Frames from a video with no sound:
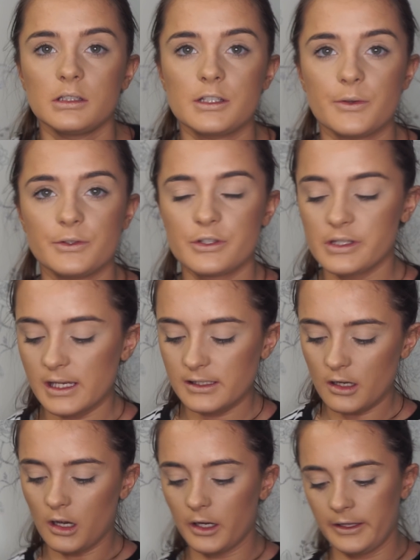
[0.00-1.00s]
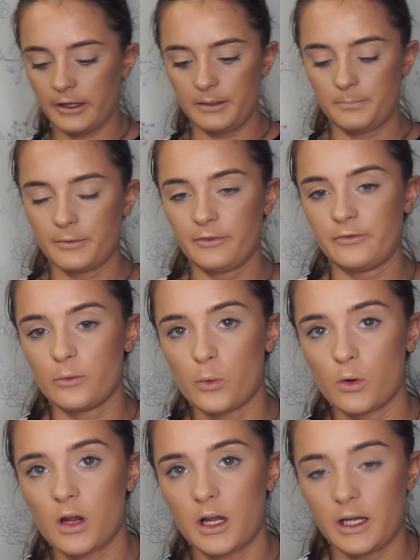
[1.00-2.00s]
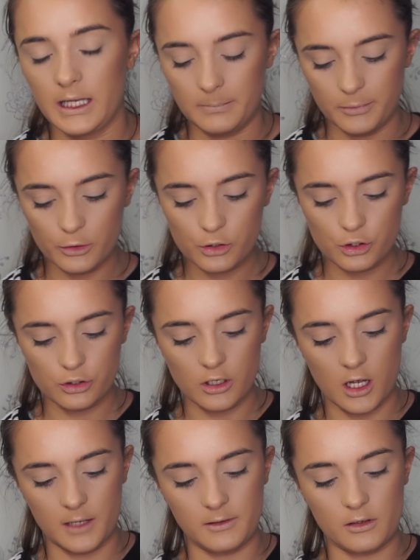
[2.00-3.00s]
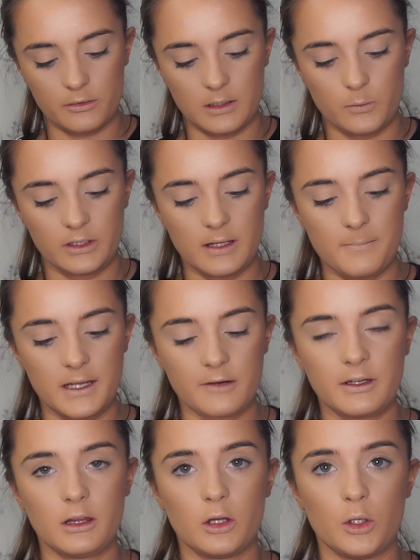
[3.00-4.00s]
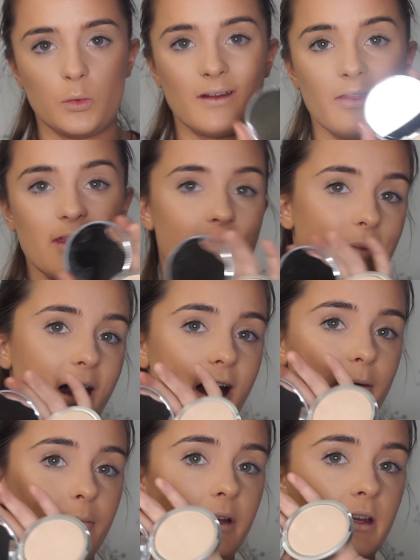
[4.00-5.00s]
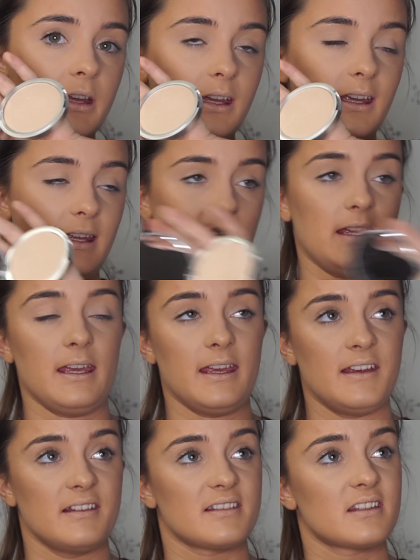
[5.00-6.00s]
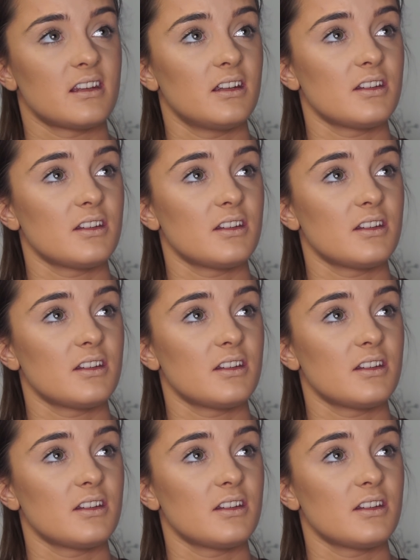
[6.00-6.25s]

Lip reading: So I just like to highlight before I blush. I'm going in with the Mary Lou The Balm. It is